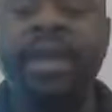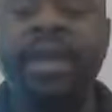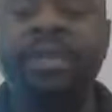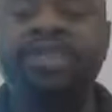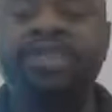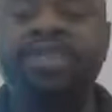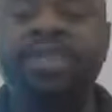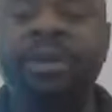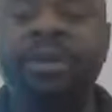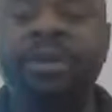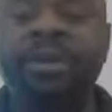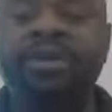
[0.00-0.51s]

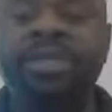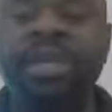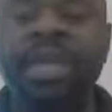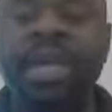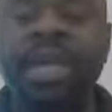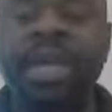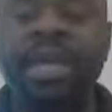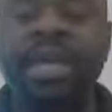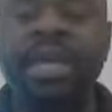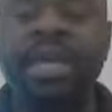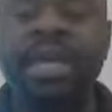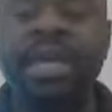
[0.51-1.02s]
At age
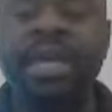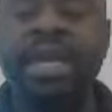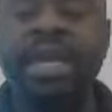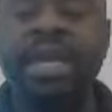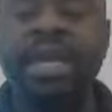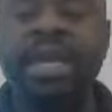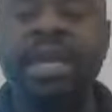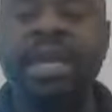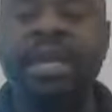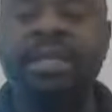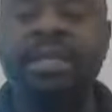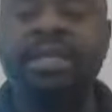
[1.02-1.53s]

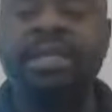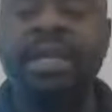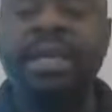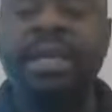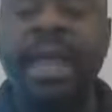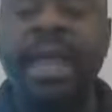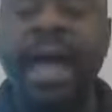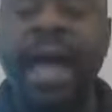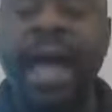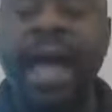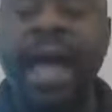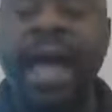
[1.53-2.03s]
13, he
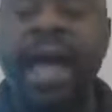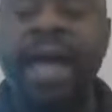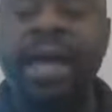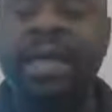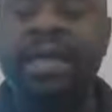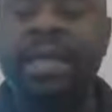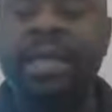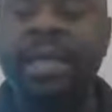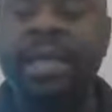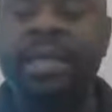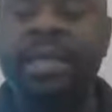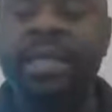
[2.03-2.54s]

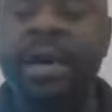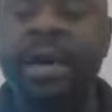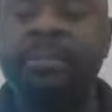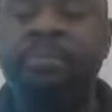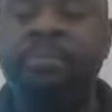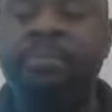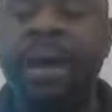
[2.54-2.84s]
denied